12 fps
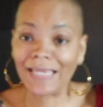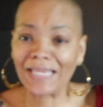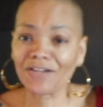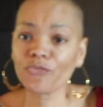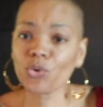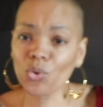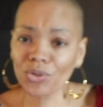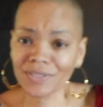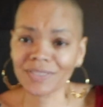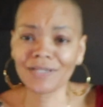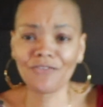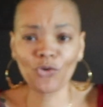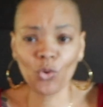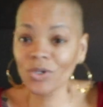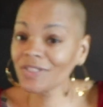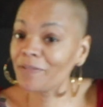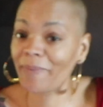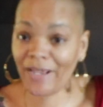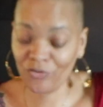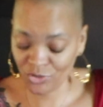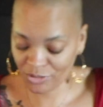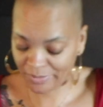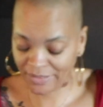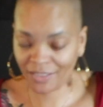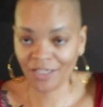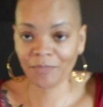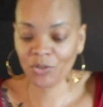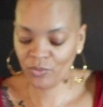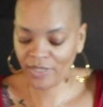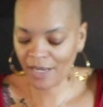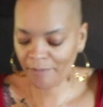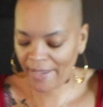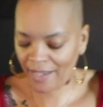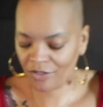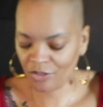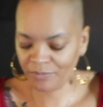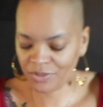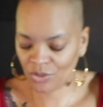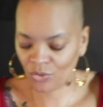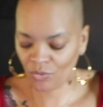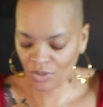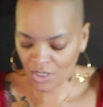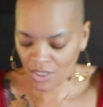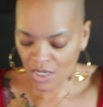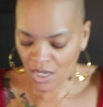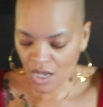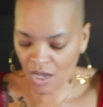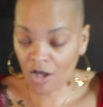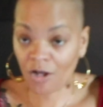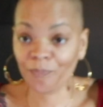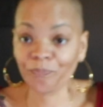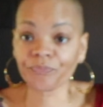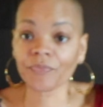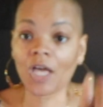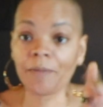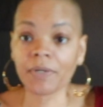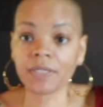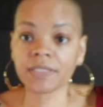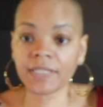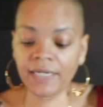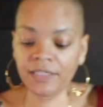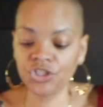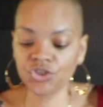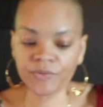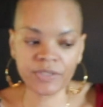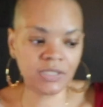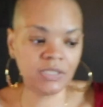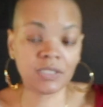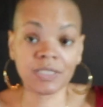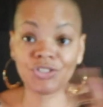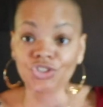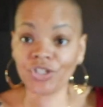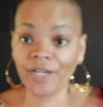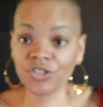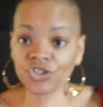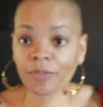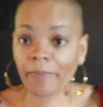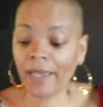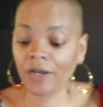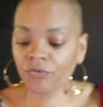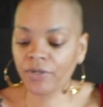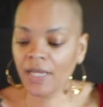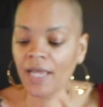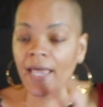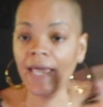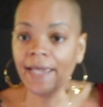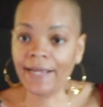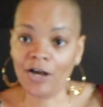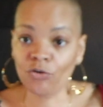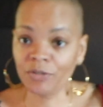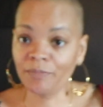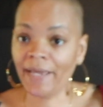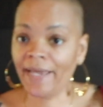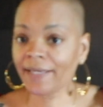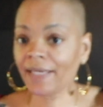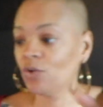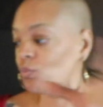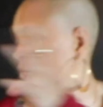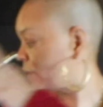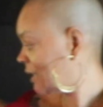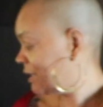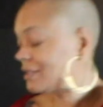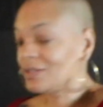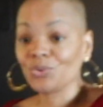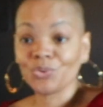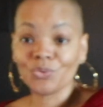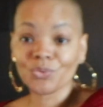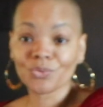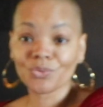And of course the battery's blinking, but we got a backup. So I'm going to scan these receipts and change the battery, and I'll be back and we'll get into